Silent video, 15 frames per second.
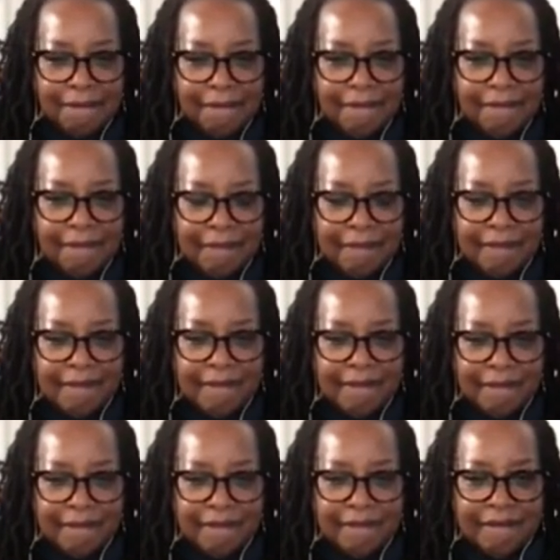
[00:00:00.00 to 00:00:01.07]

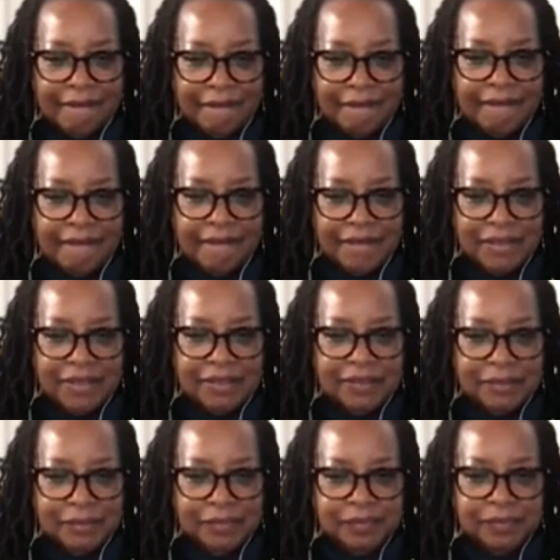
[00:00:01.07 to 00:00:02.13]

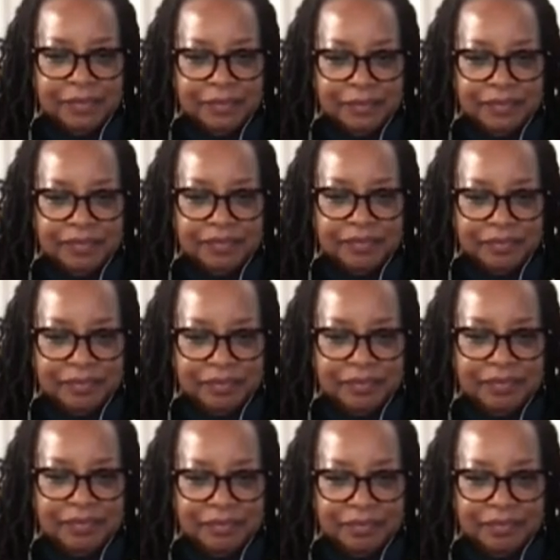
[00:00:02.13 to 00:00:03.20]
No words are spoken by the person on screen.